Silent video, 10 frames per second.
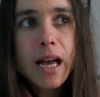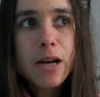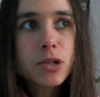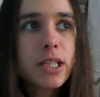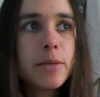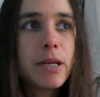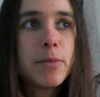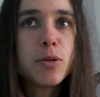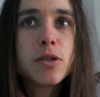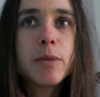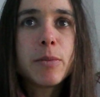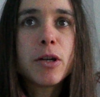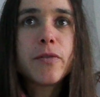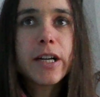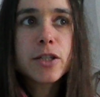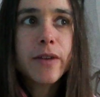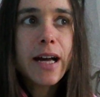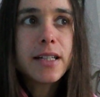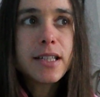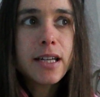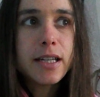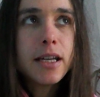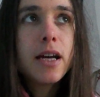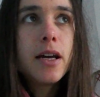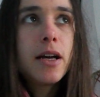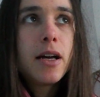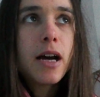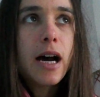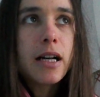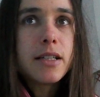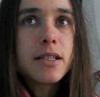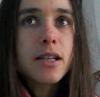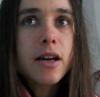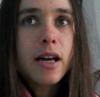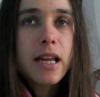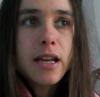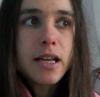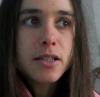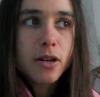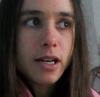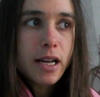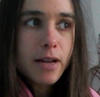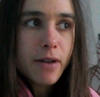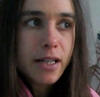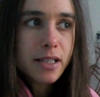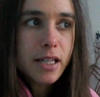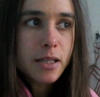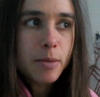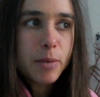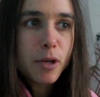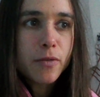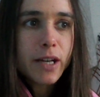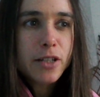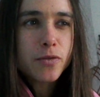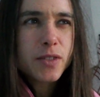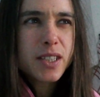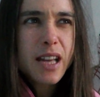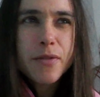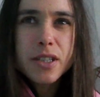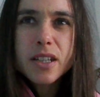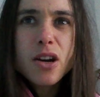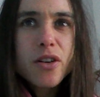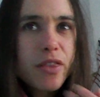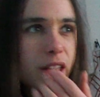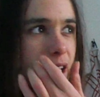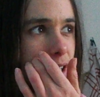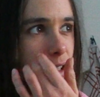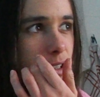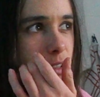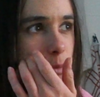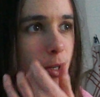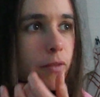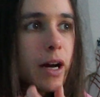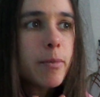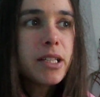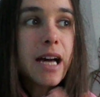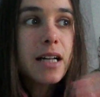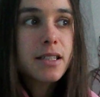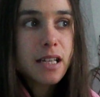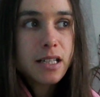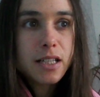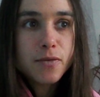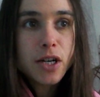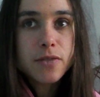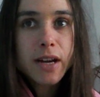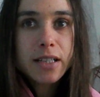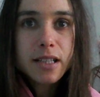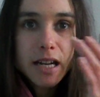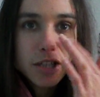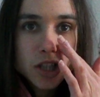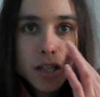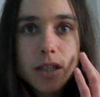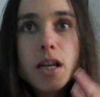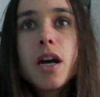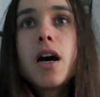elderly people, so people over the age of 80, and then they vaccinated people over the age of 70, I think, something like that. My dad's had his first vaccination